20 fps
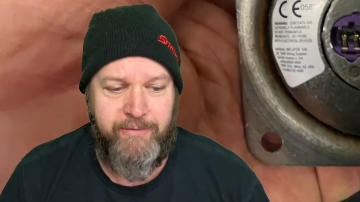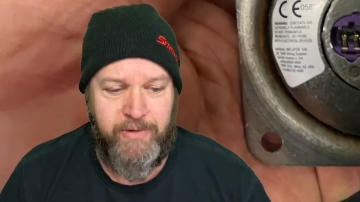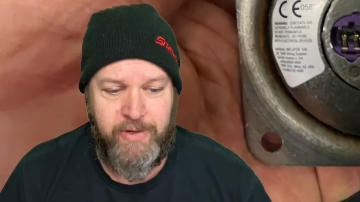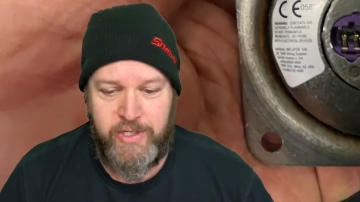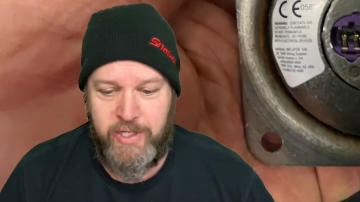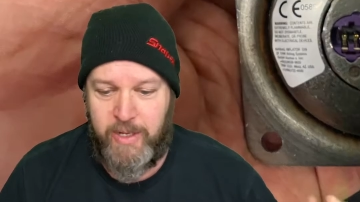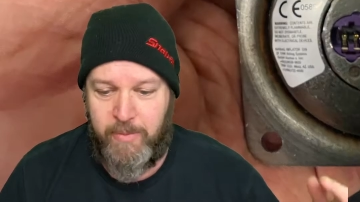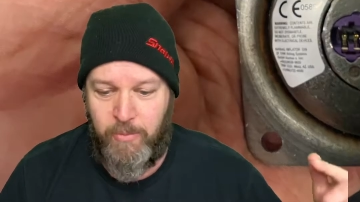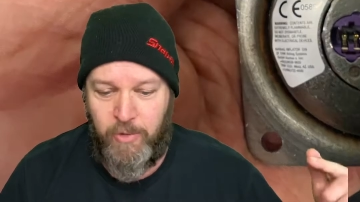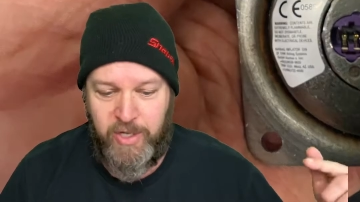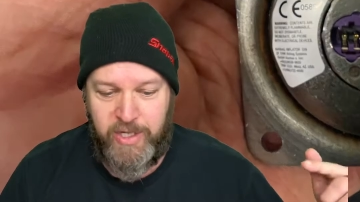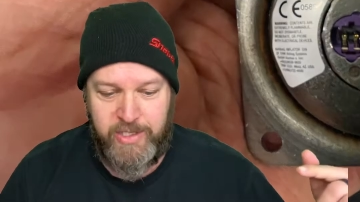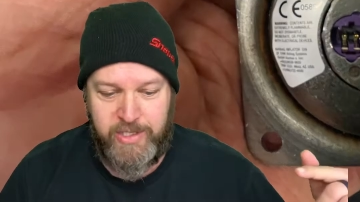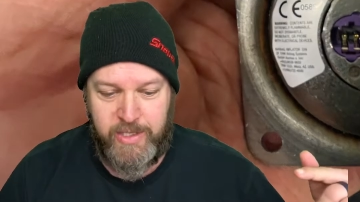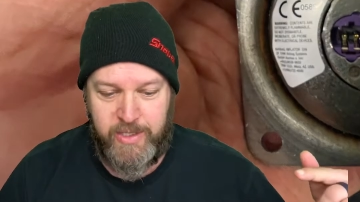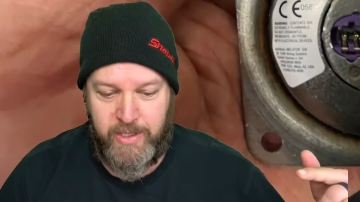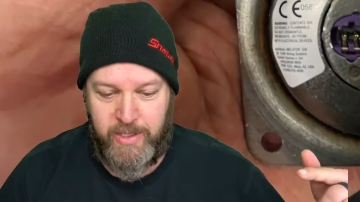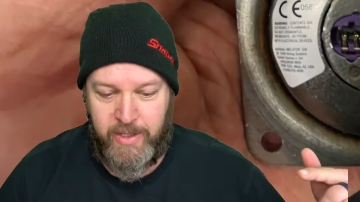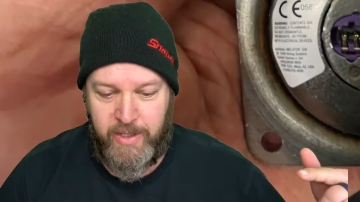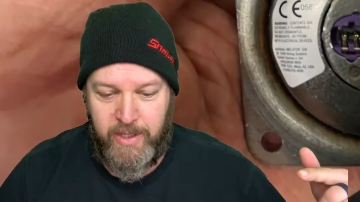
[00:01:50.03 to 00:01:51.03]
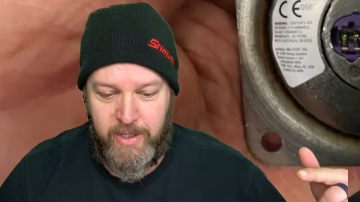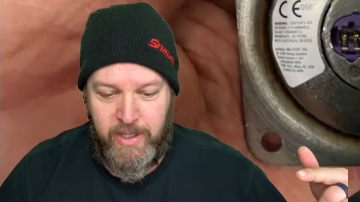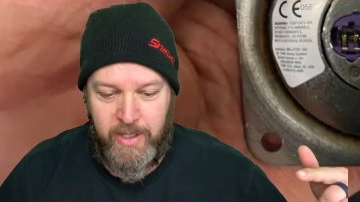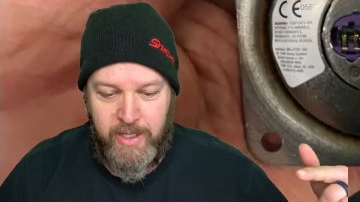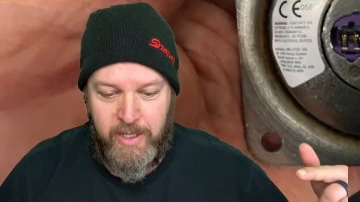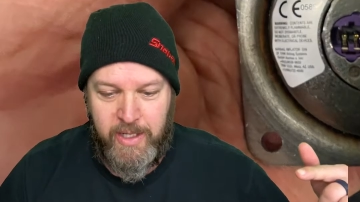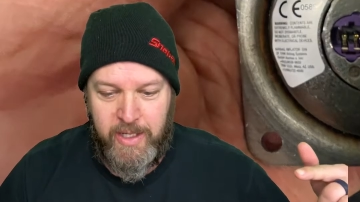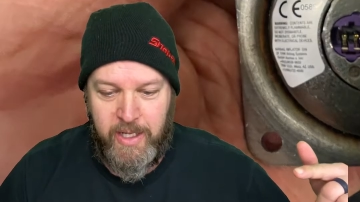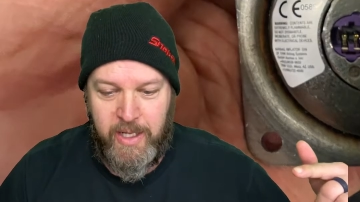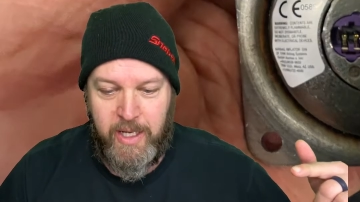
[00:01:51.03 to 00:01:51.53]
for some reason,
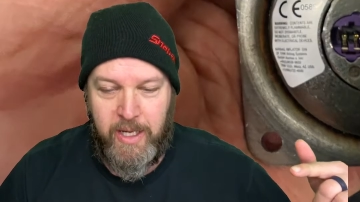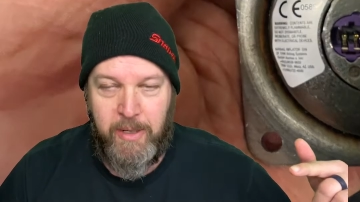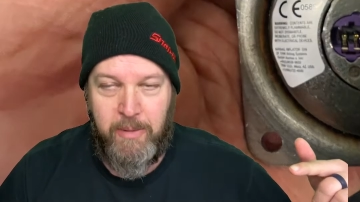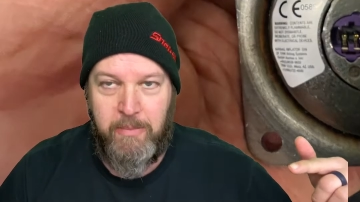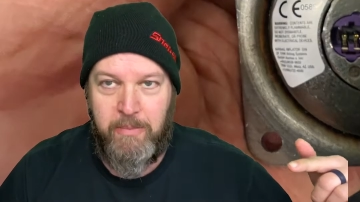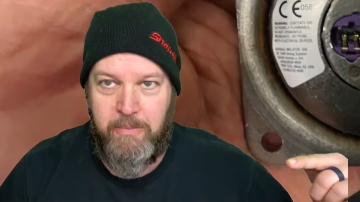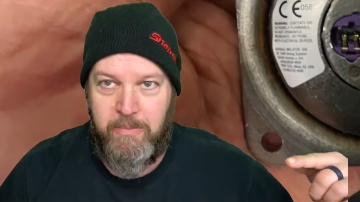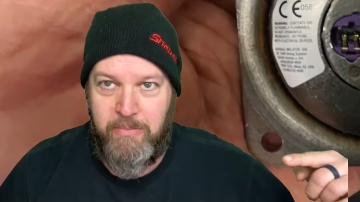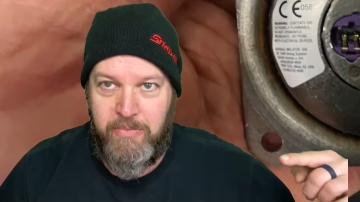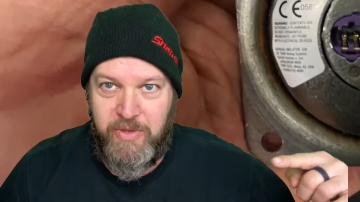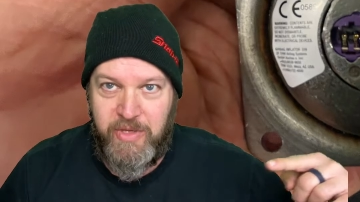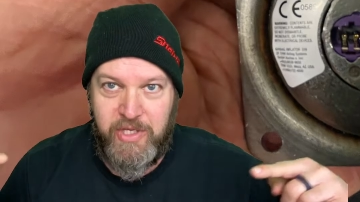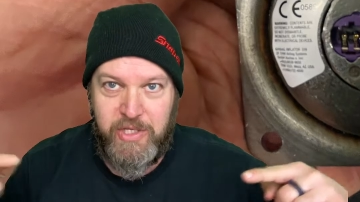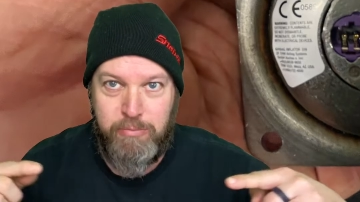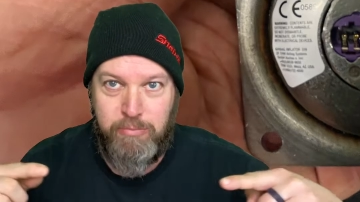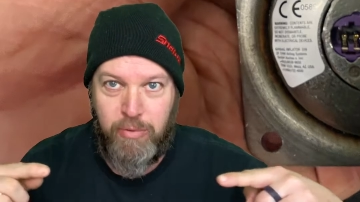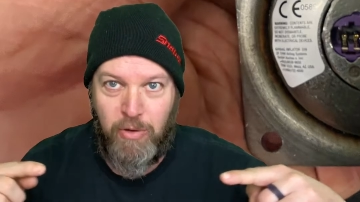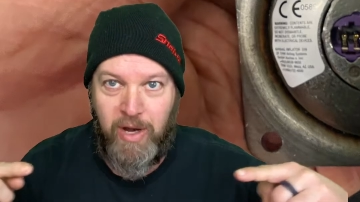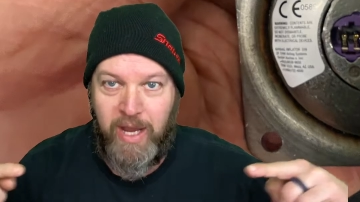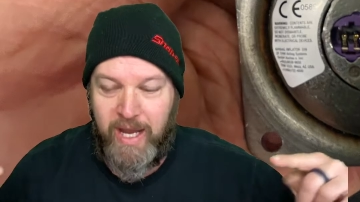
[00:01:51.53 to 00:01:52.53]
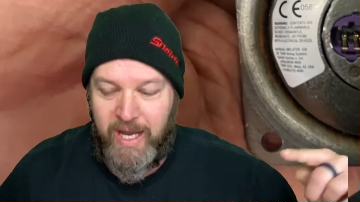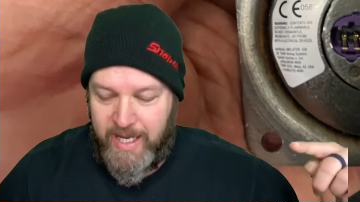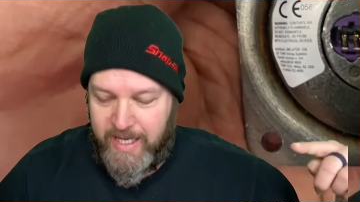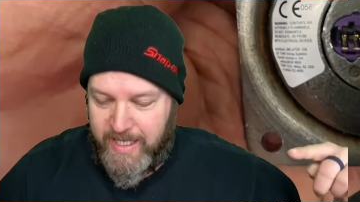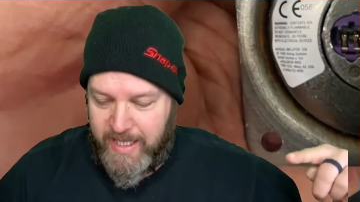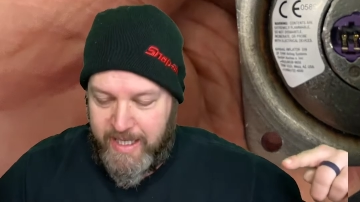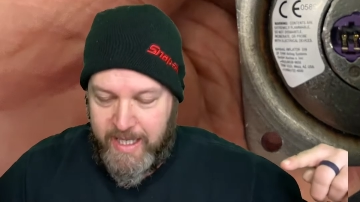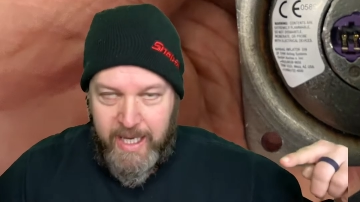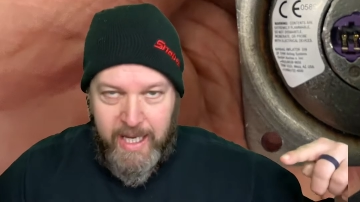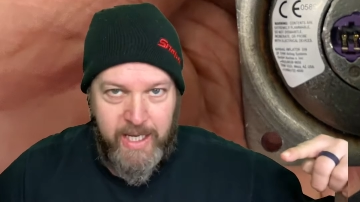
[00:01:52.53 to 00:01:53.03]
um, this brand,
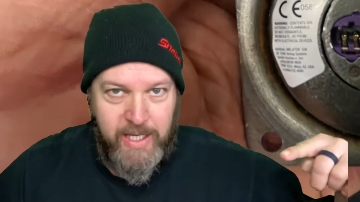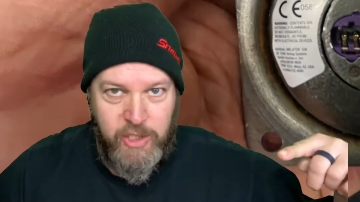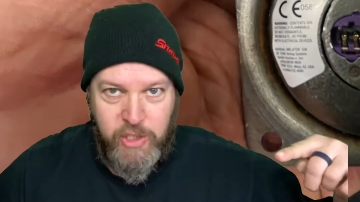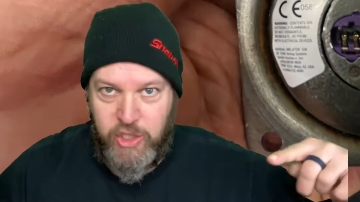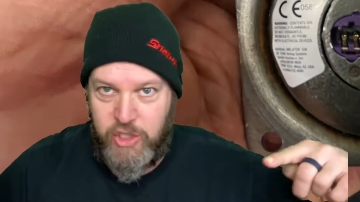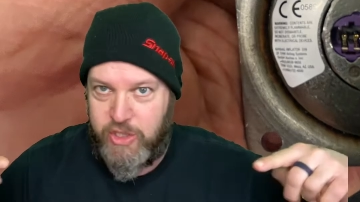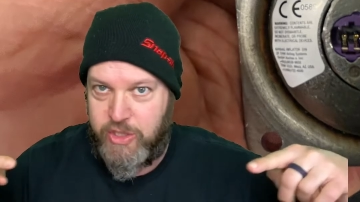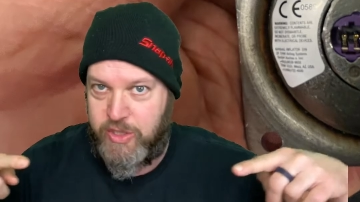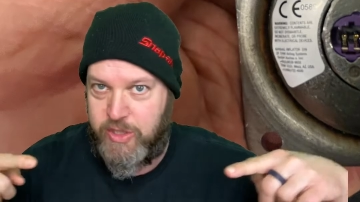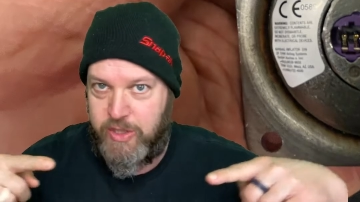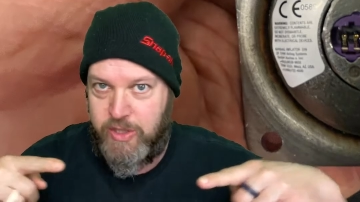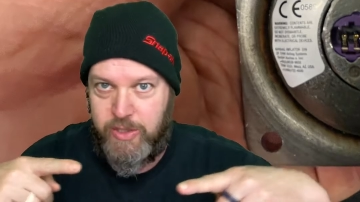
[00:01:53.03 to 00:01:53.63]
again, just